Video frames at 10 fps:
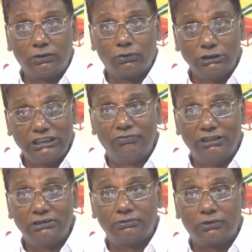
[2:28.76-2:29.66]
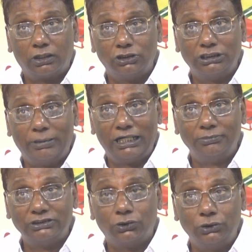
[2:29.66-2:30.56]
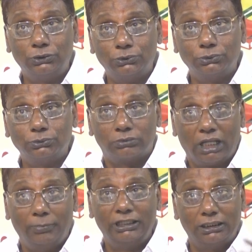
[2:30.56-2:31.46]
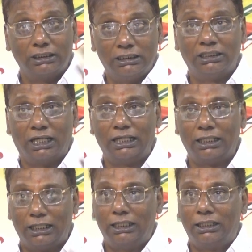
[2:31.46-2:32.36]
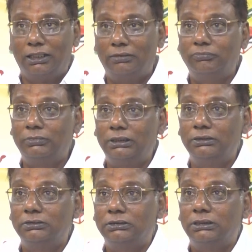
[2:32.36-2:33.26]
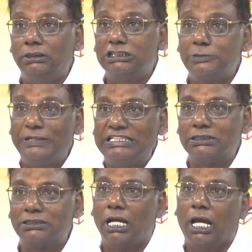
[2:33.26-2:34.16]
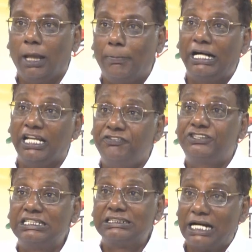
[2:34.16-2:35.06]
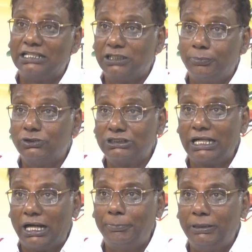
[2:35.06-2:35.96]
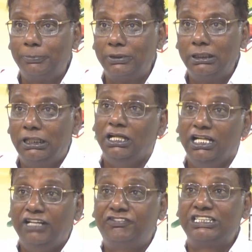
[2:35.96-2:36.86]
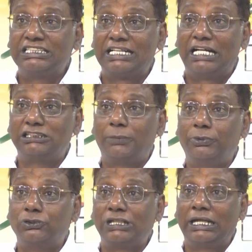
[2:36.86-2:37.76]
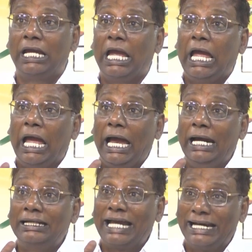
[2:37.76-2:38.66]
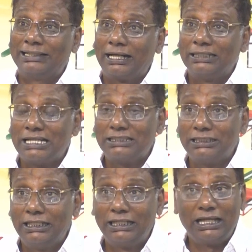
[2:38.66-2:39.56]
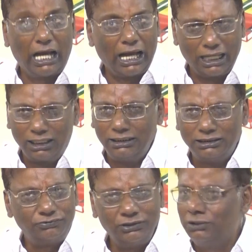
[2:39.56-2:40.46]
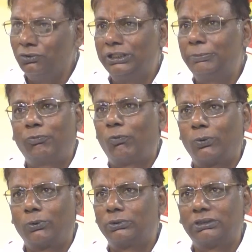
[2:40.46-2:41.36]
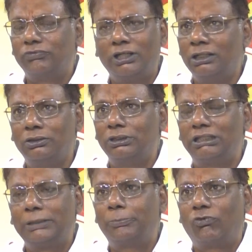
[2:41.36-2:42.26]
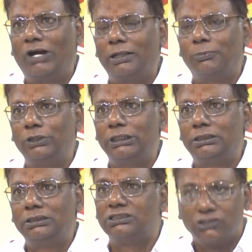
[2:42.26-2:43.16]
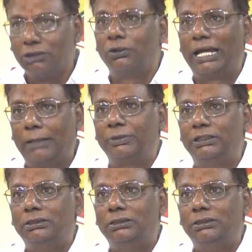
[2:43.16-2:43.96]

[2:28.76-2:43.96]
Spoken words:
Roja Madam is going to, in her speeches. But if she starts abusing our people, if she starts abusing and character assassinating our leaders, we are not going to keep home. We are not going to keep quiet about it. It's not going to happen.